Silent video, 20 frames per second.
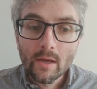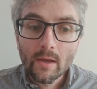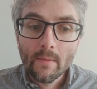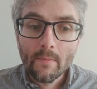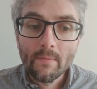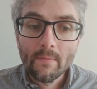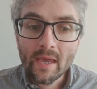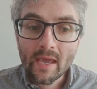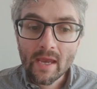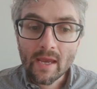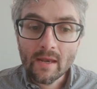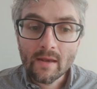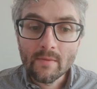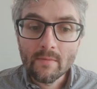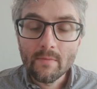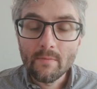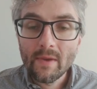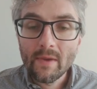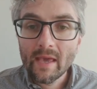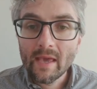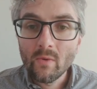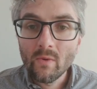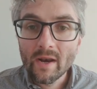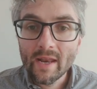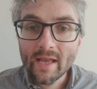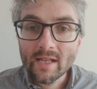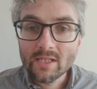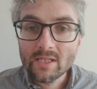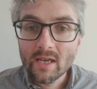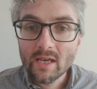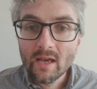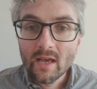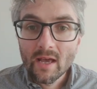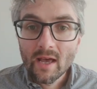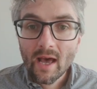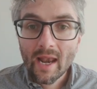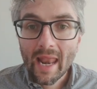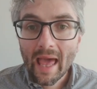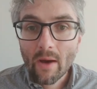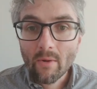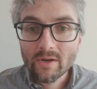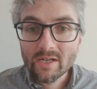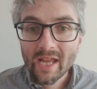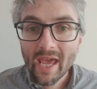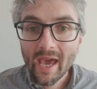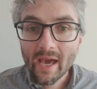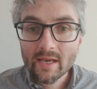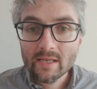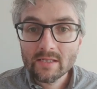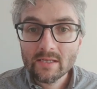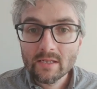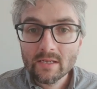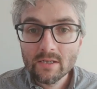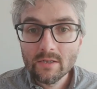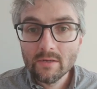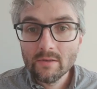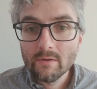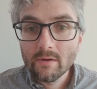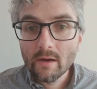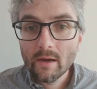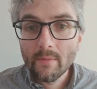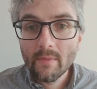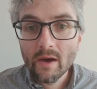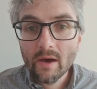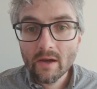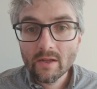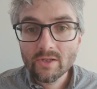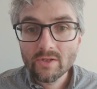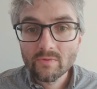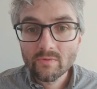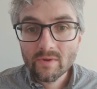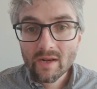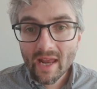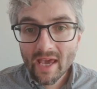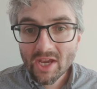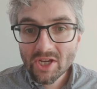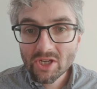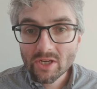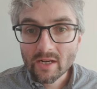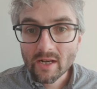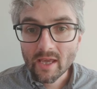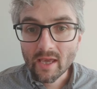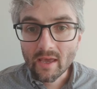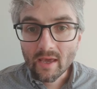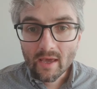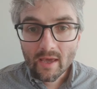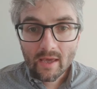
mean being willing to allow a text to emerge relationally